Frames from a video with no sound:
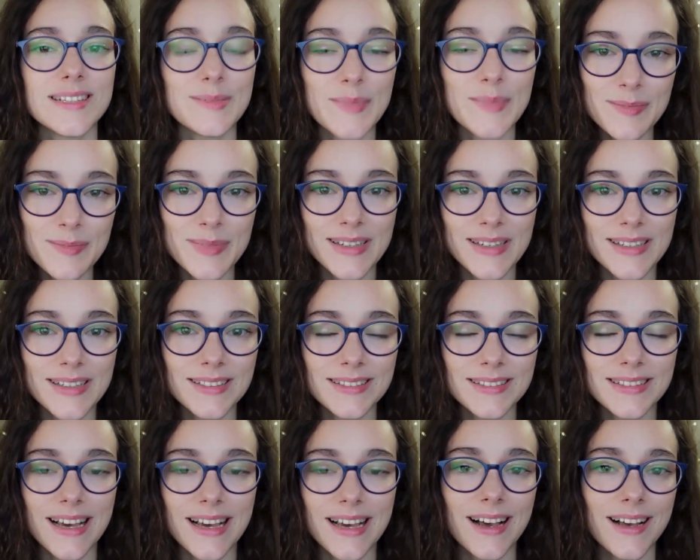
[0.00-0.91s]

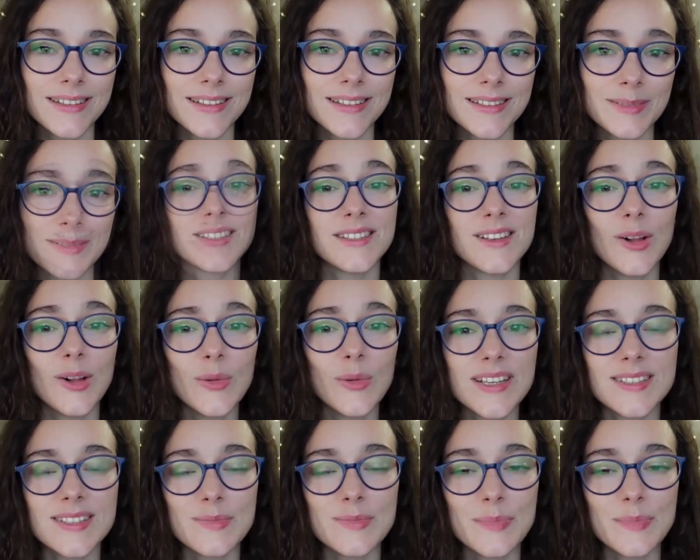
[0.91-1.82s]
remember that it's
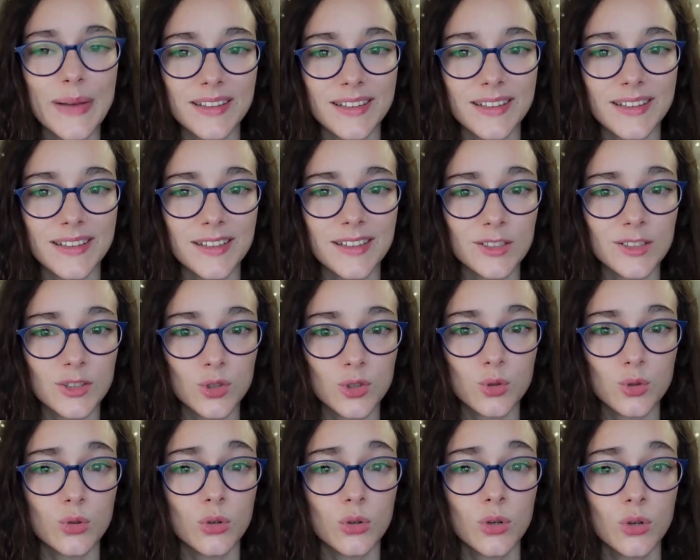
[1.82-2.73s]
always better
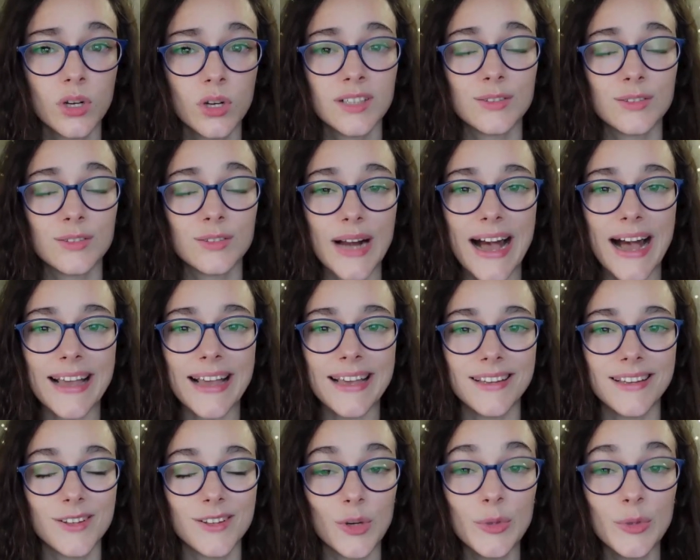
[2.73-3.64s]
to try
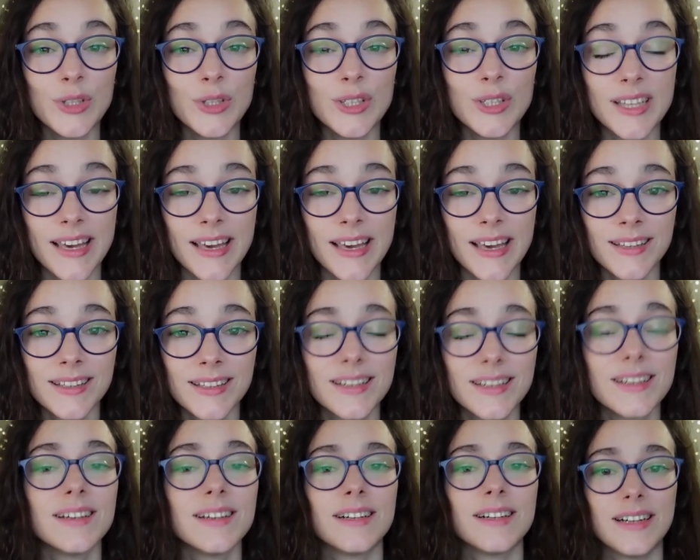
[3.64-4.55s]
and communicate
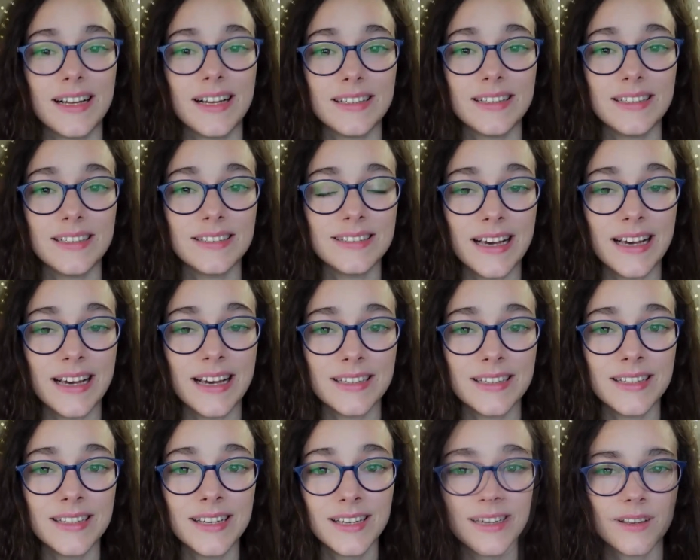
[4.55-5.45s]
rather
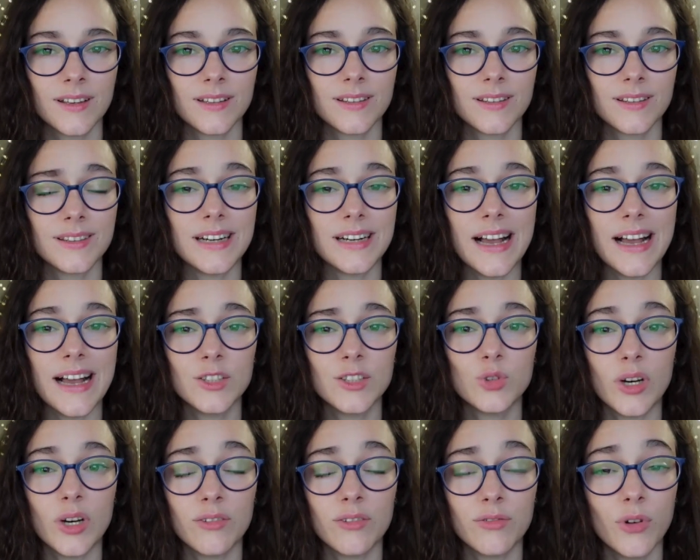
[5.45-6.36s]
than try
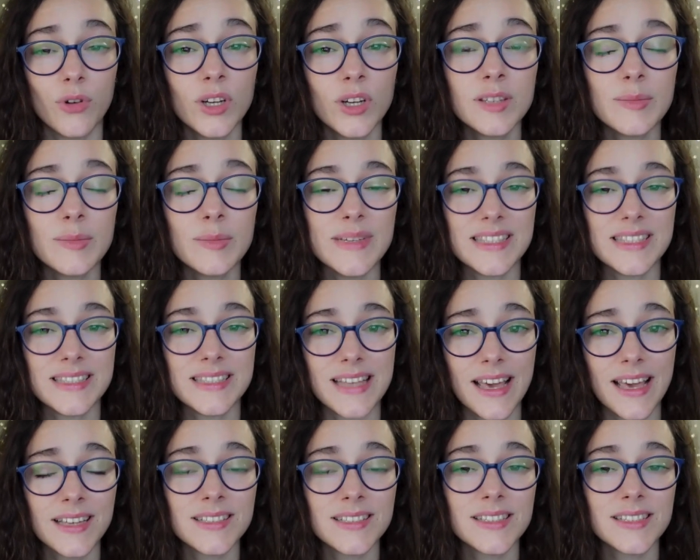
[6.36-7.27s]
to avoid
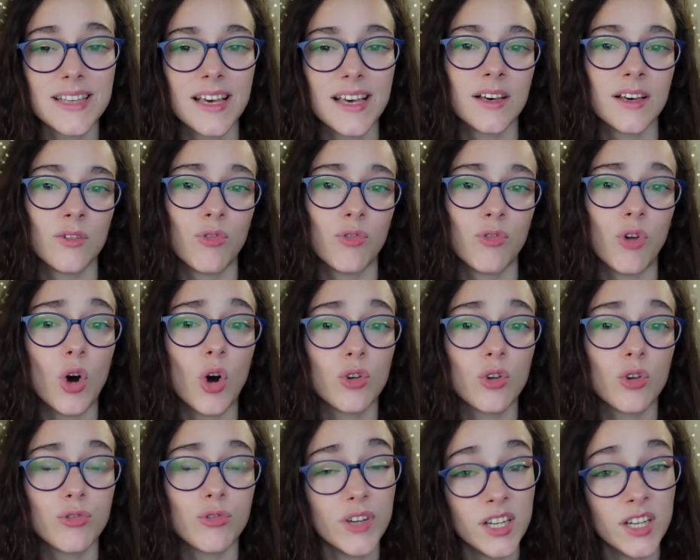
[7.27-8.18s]
mistakes
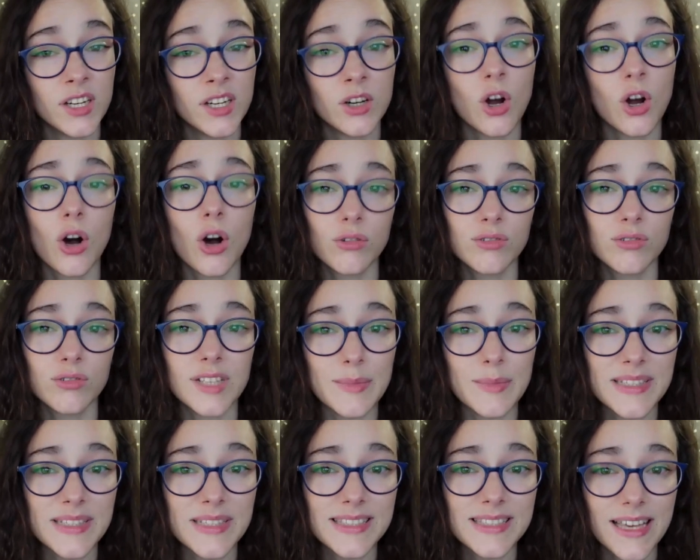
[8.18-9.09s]
for fear of the
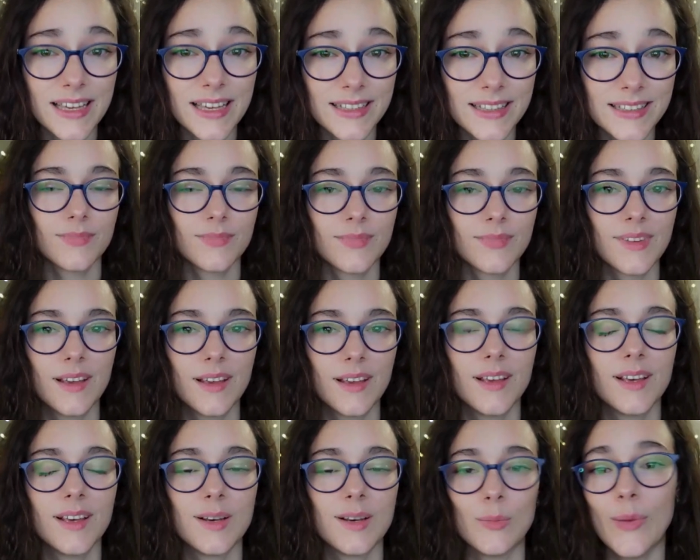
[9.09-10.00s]
mistake.
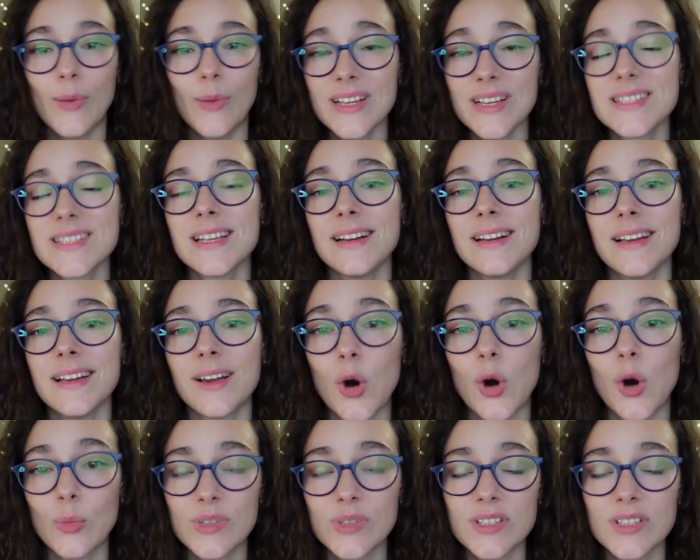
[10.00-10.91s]
Mastery
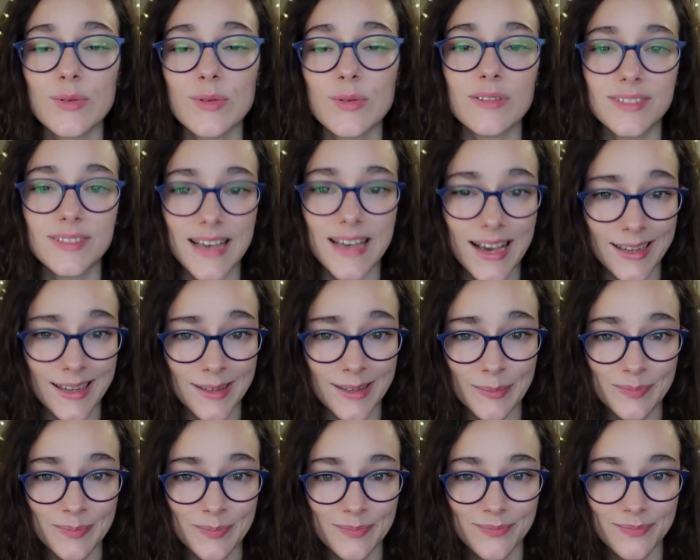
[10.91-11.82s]
comes with
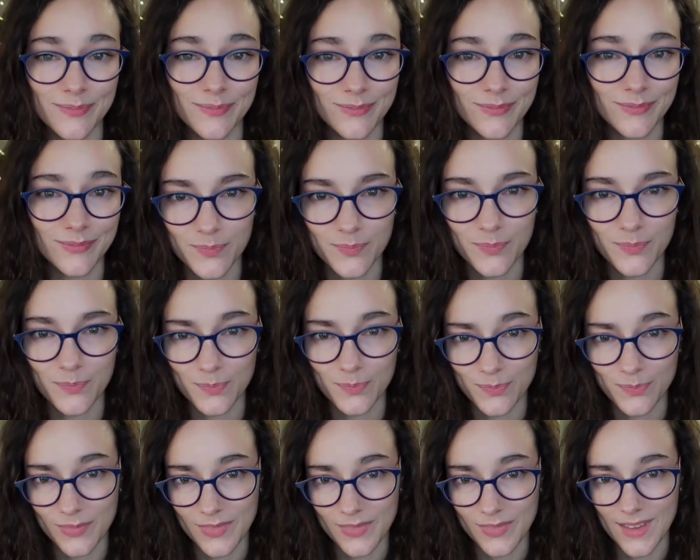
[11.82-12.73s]
time
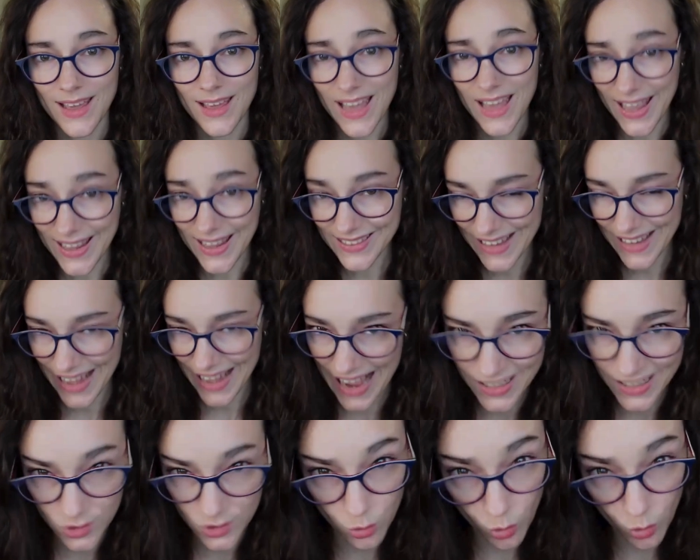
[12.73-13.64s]
and
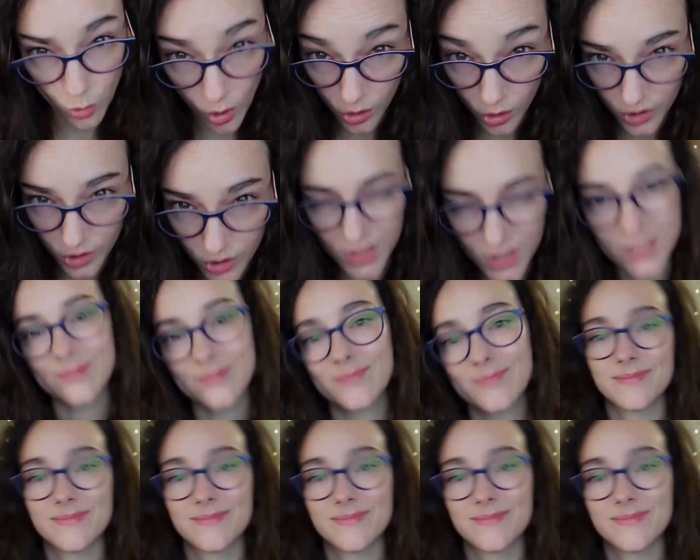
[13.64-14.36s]
hard work.